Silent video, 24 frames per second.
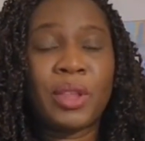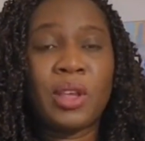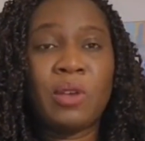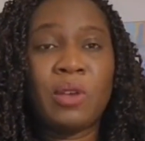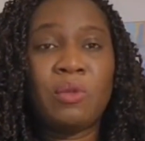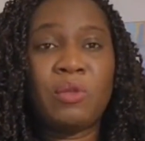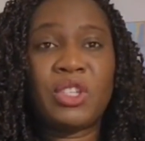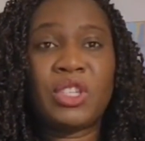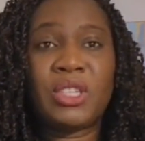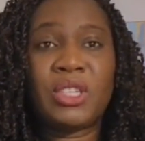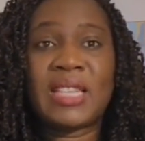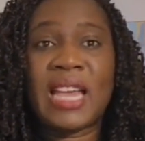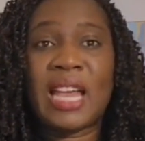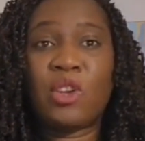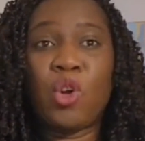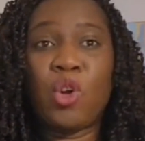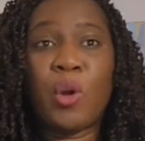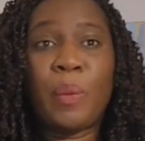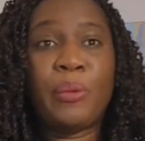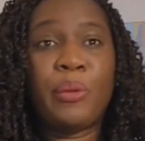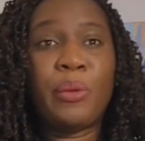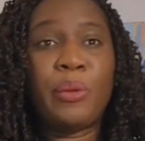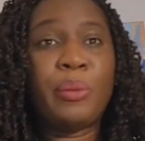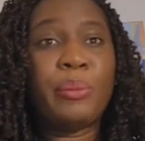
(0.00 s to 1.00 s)
which is an
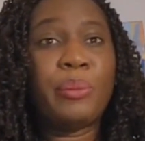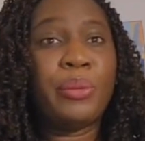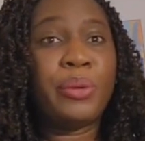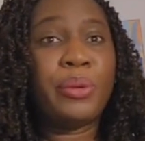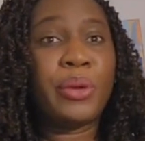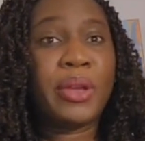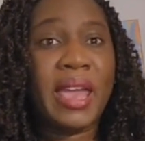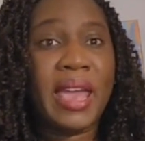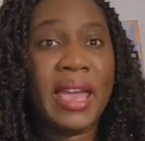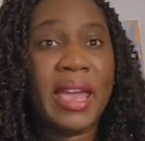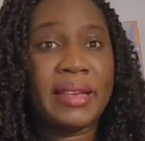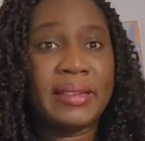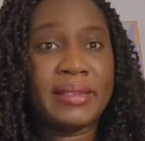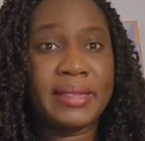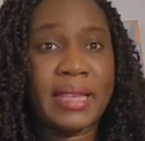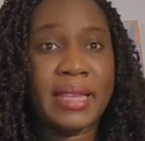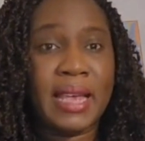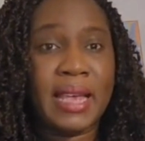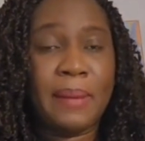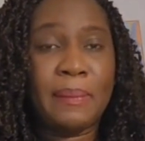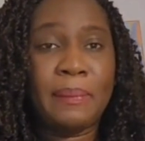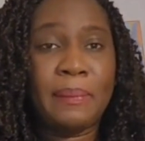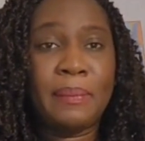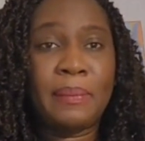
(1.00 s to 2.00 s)
open book
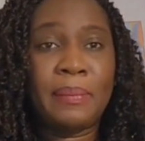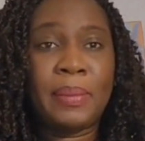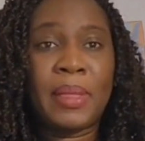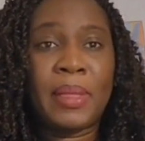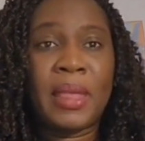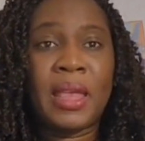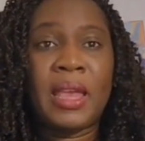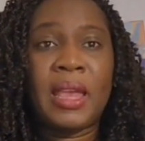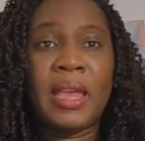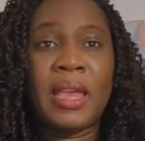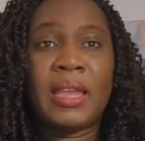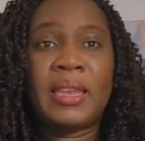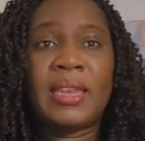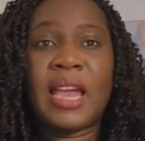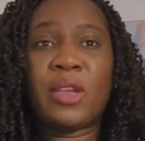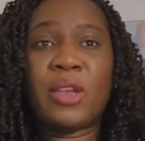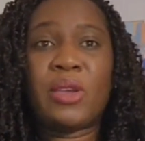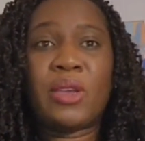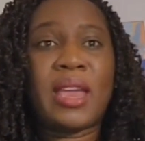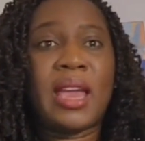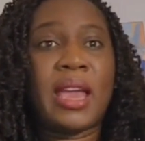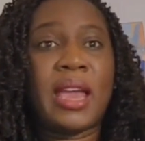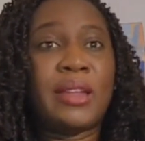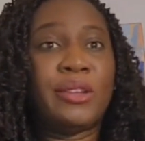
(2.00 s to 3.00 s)
exam that
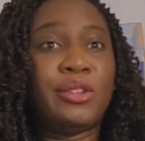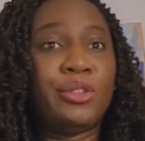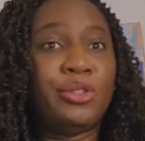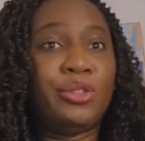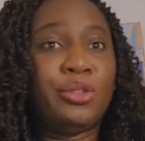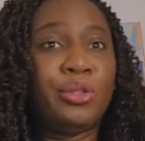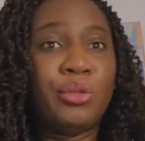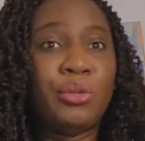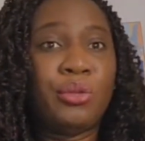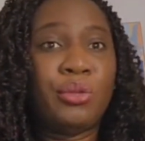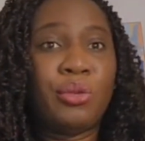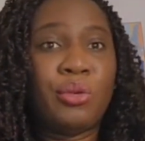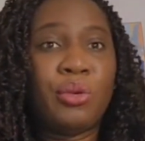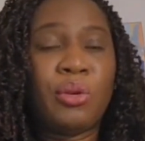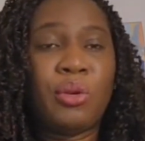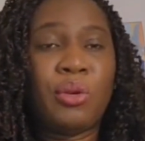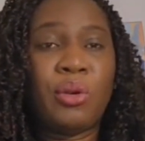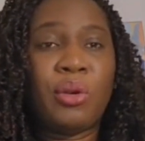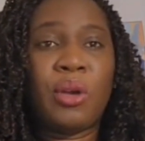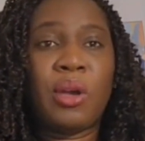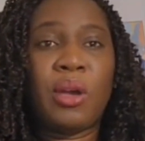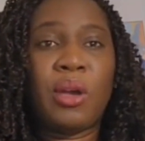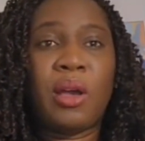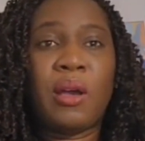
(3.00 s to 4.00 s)
you can do
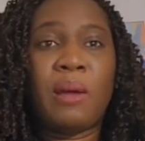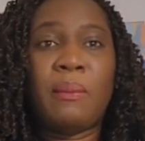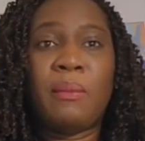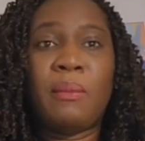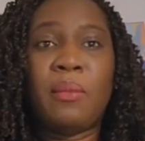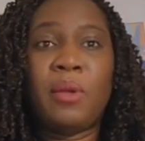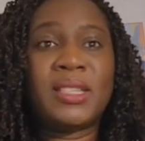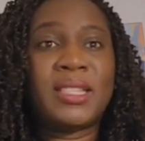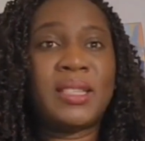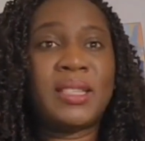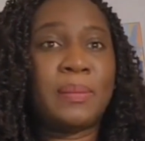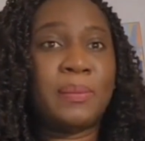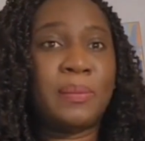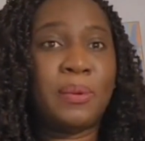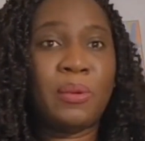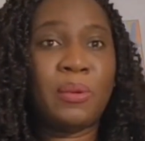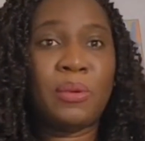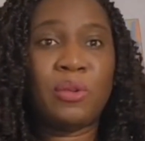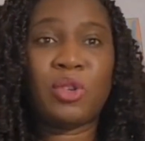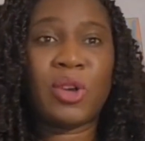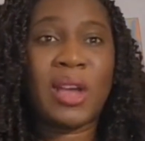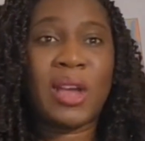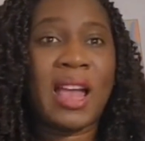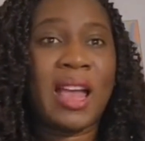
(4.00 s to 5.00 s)
multiple
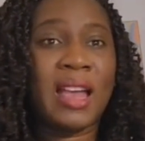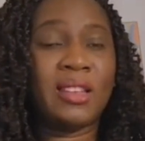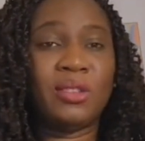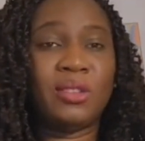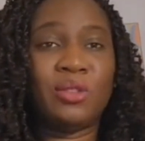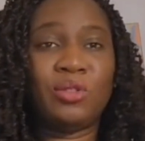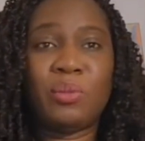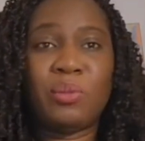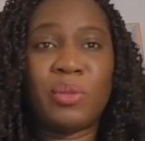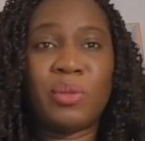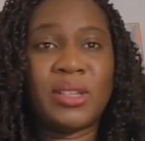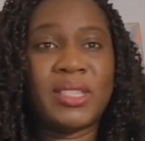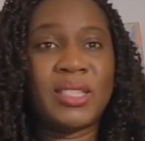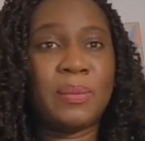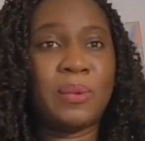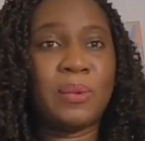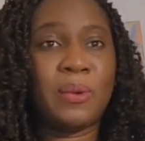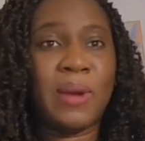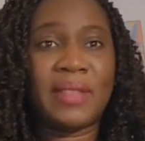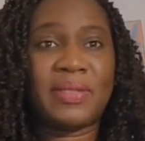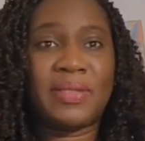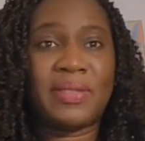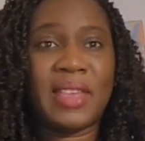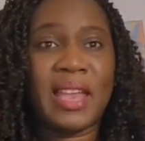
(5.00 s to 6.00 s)

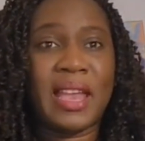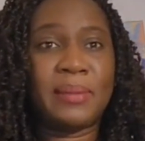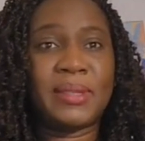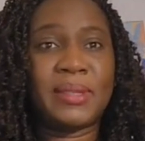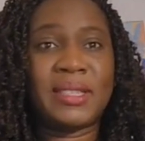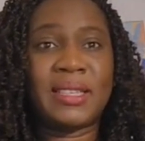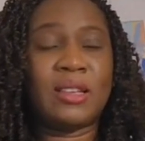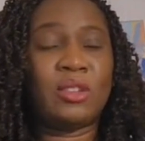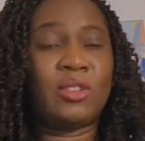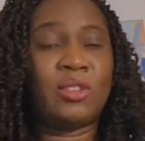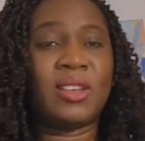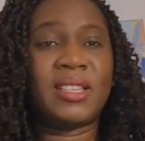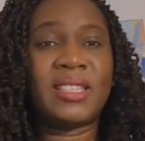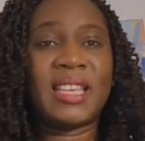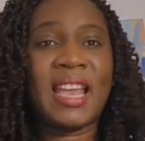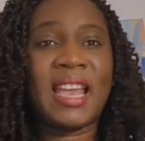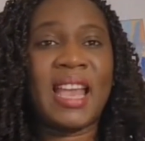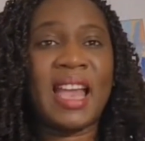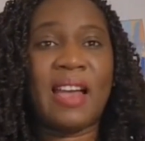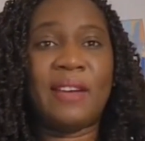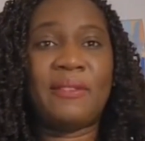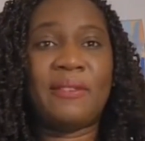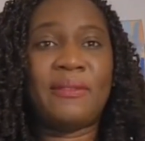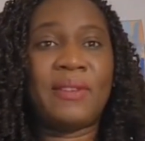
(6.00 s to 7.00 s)
attempts. It doesn't
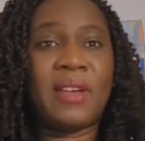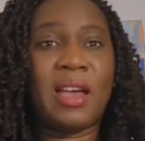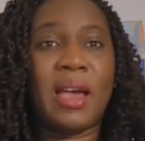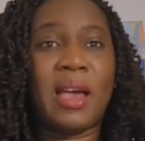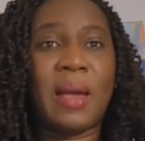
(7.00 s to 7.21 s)
have